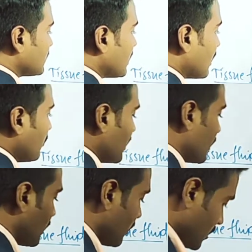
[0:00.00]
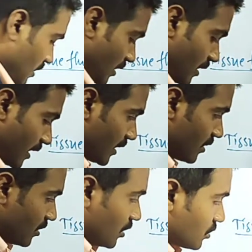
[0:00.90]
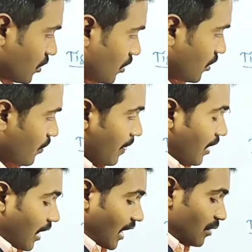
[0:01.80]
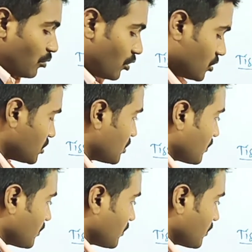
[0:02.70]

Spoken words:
blood, right? So almost